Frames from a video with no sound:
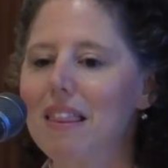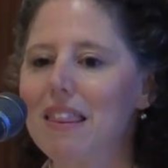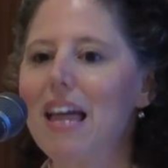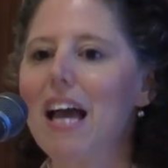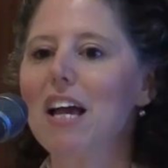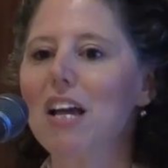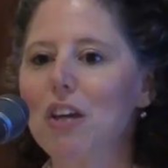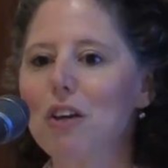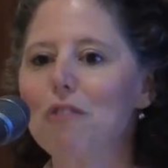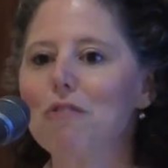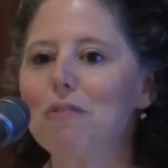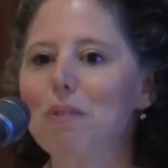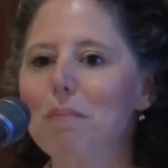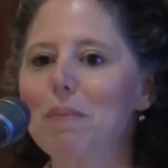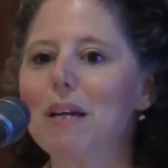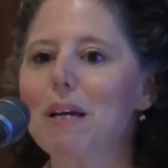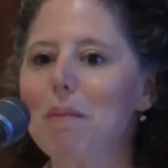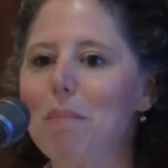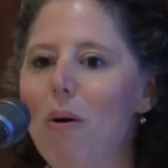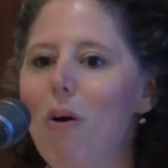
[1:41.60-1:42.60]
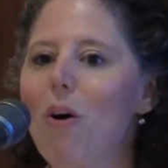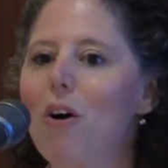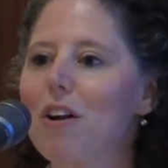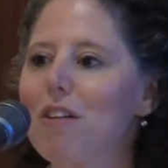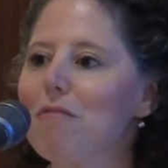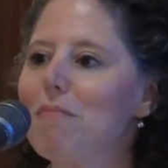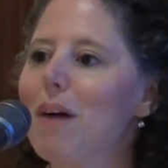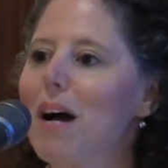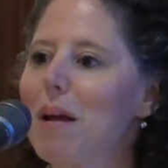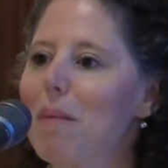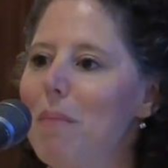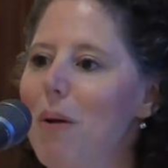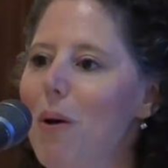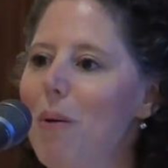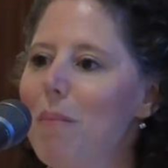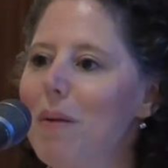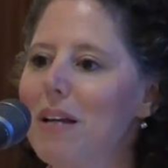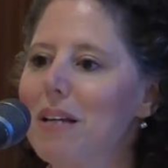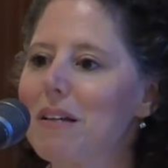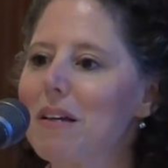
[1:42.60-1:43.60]
Thank you for being part of my
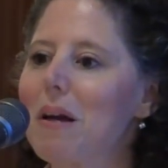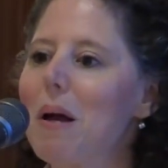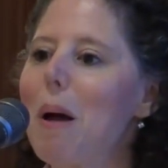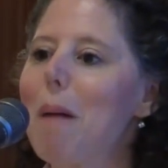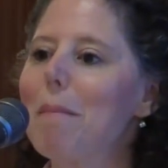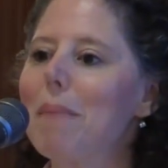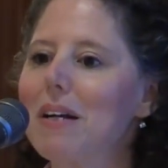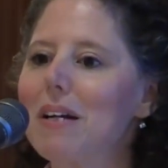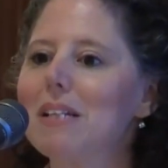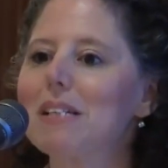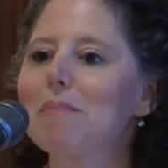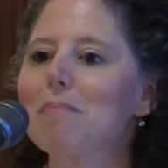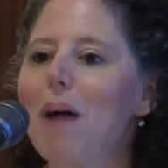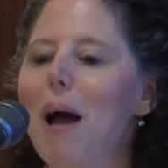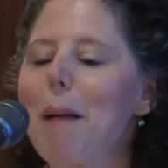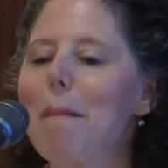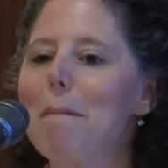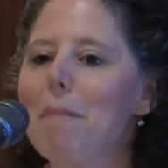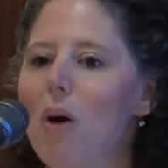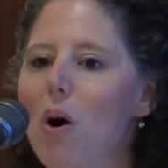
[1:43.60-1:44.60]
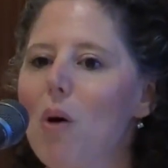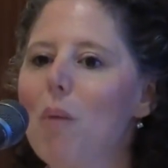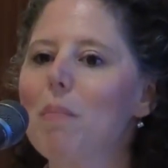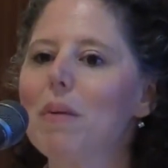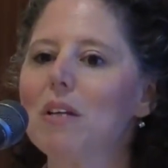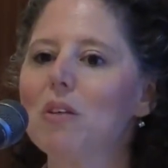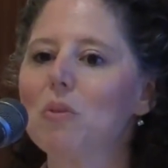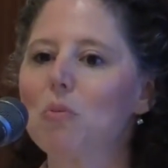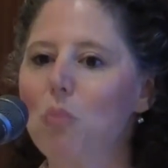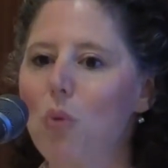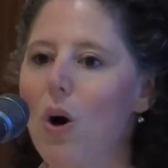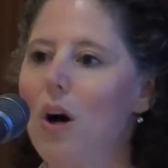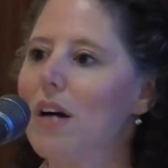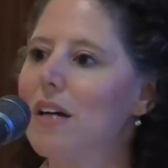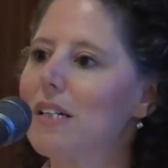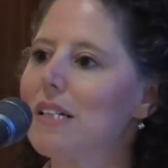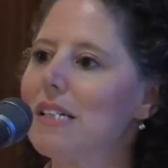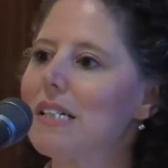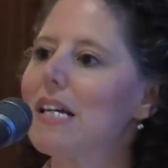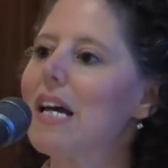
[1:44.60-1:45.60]
moment. Because my moment
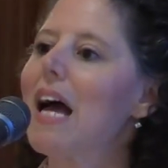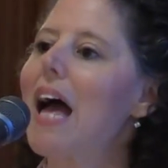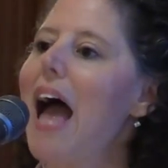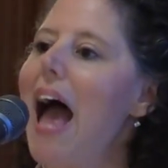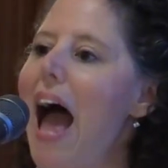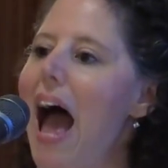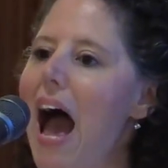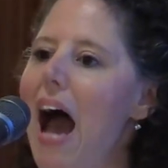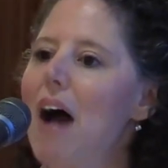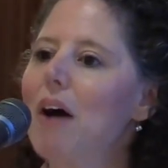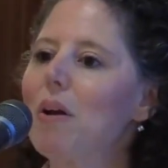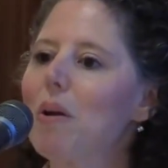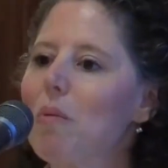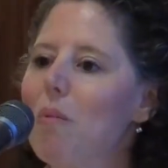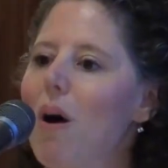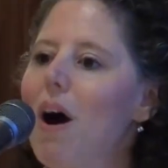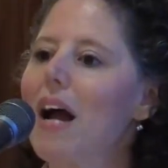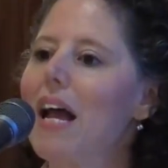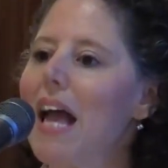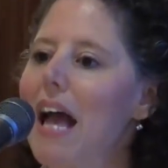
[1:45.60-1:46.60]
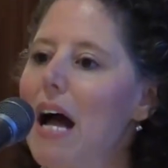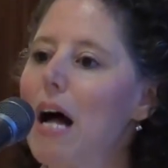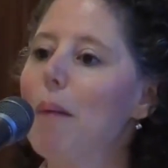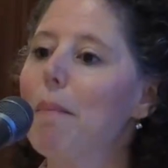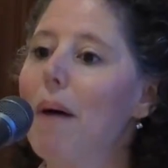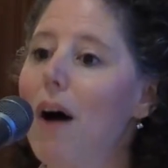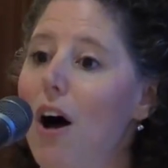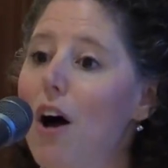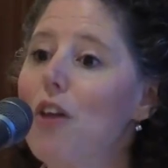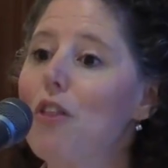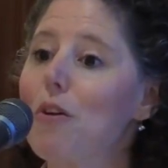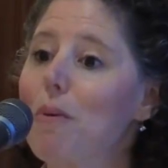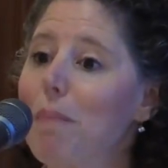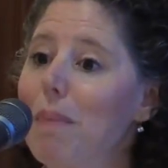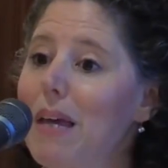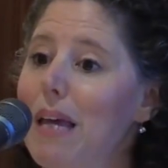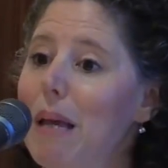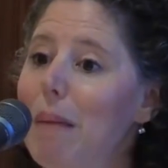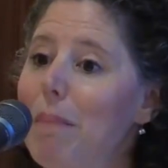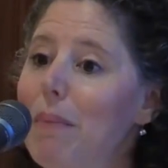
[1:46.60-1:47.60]
was, how do I help
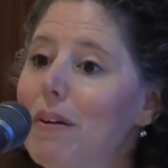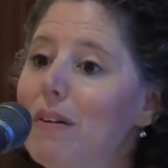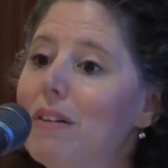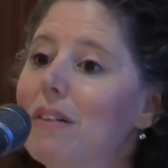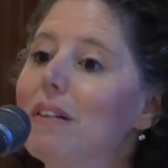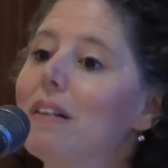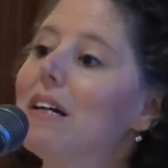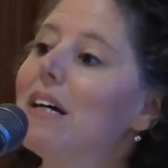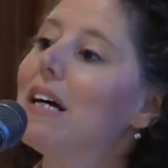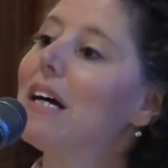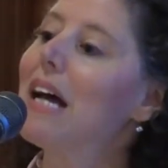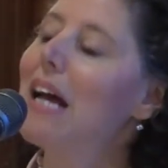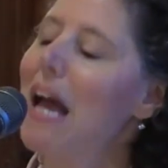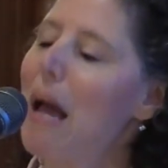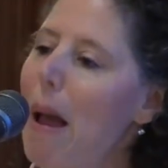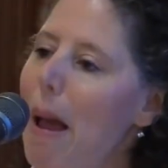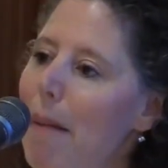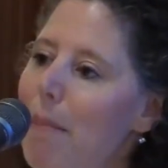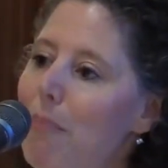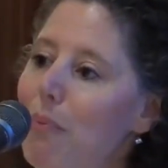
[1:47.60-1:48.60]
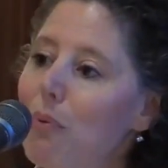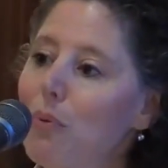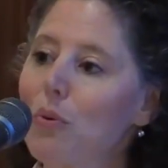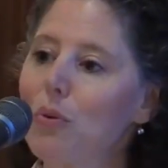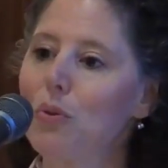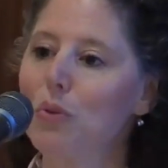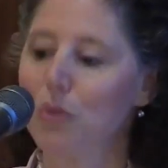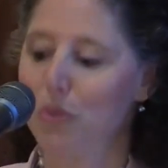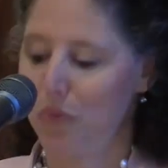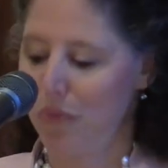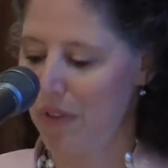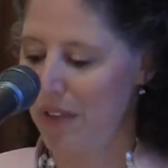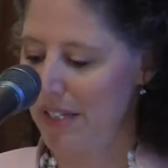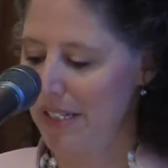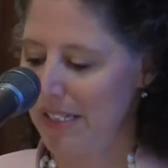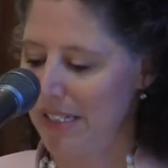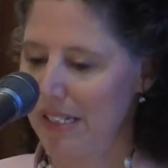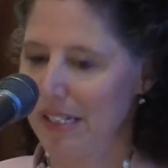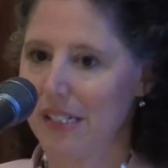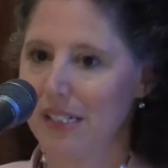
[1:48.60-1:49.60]
other people improve
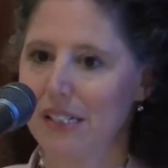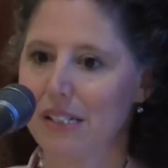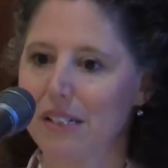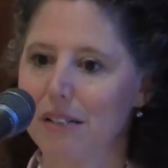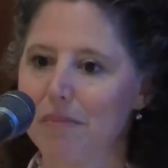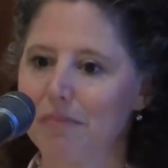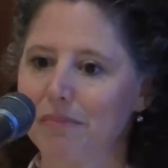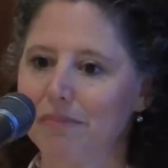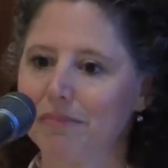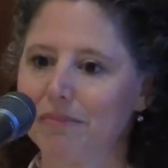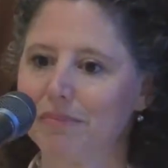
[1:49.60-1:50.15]
the system?